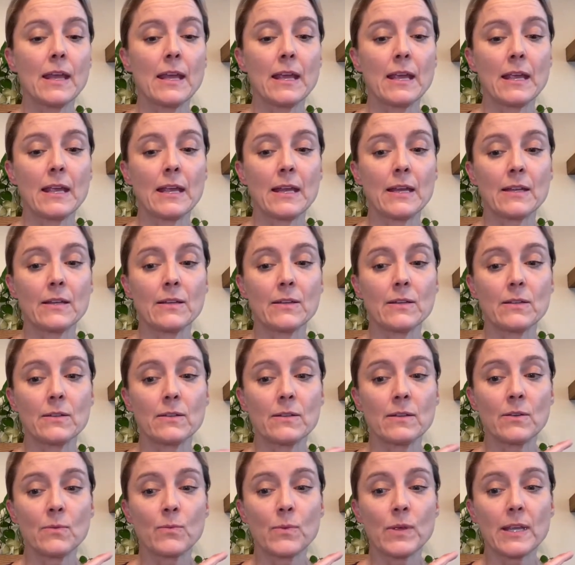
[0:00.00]
and
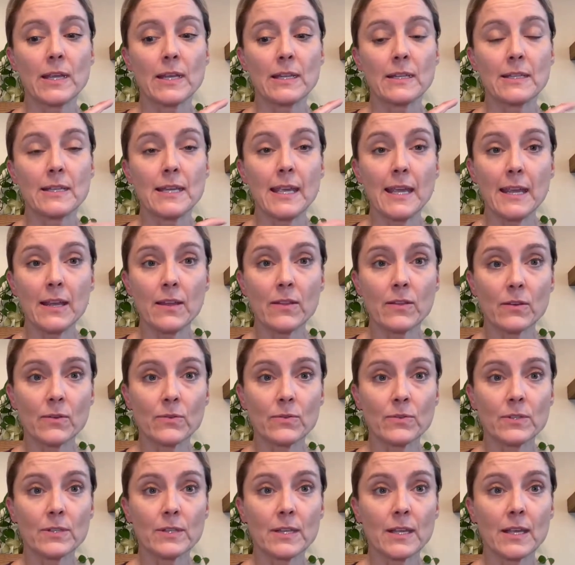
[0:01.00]
then we can take
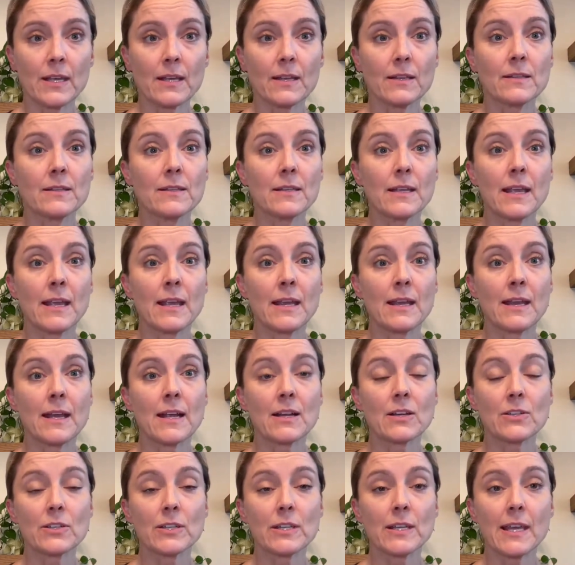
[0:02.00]
those things and
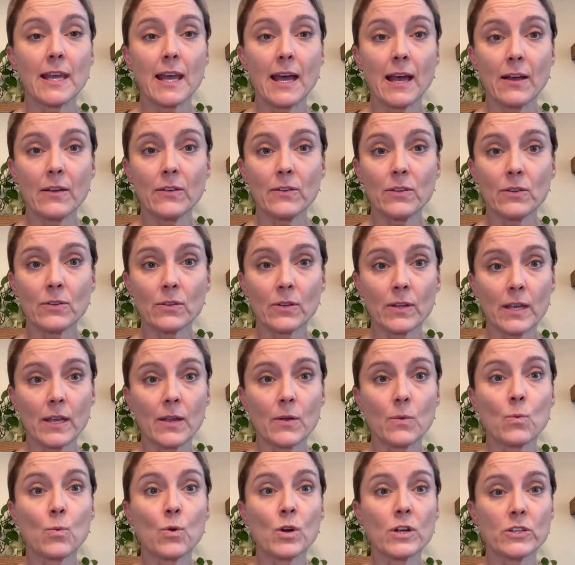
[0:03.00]
actually
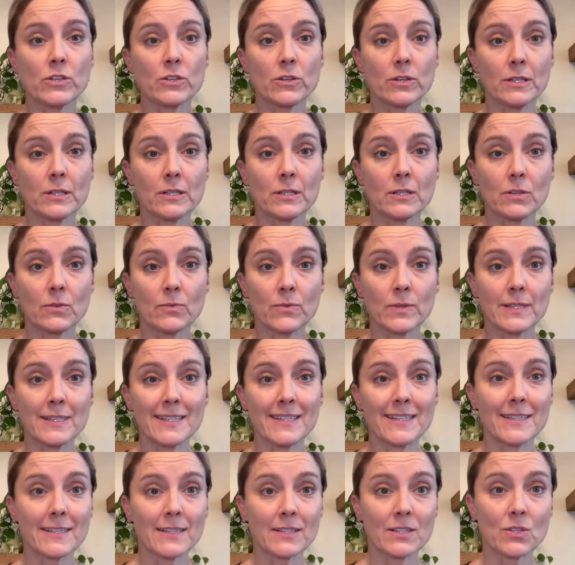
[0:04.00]
calculate what your insulin
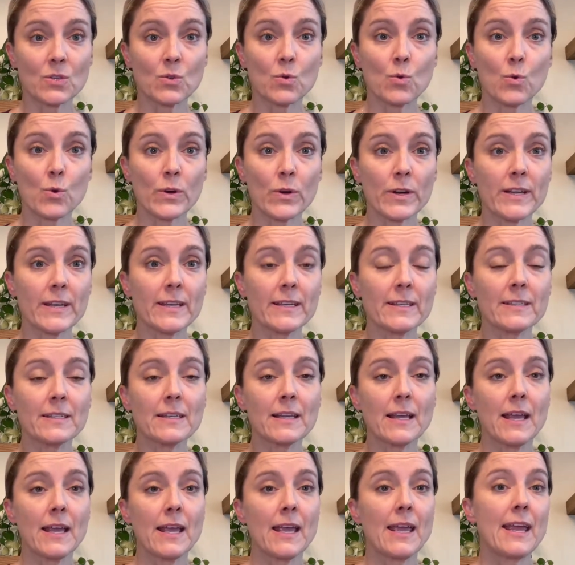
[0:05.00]
resistance score
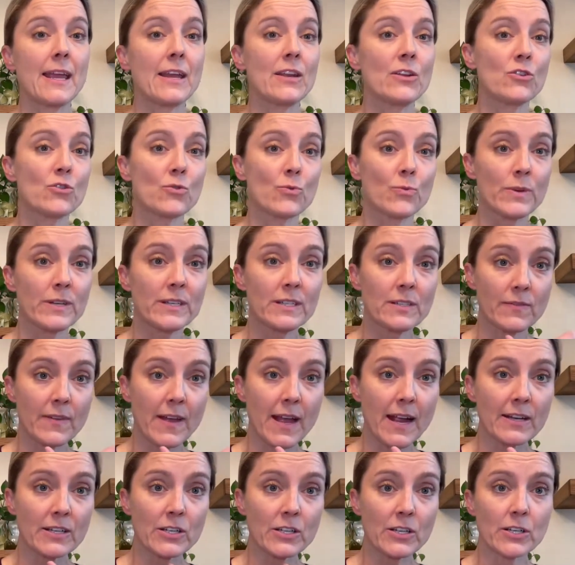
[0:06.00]
is and your risk
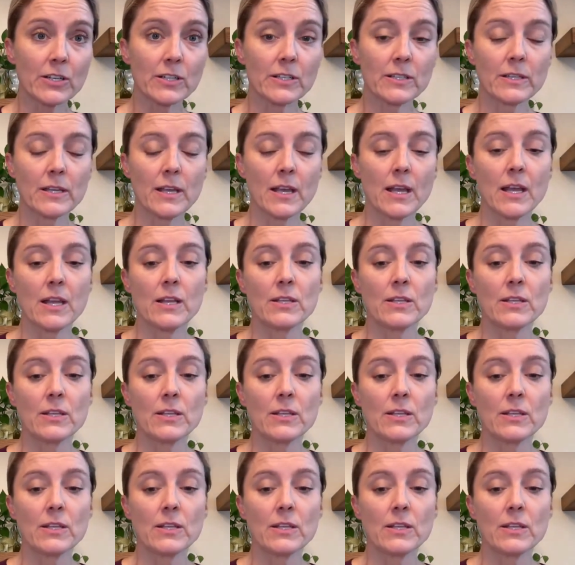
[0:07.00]
factors.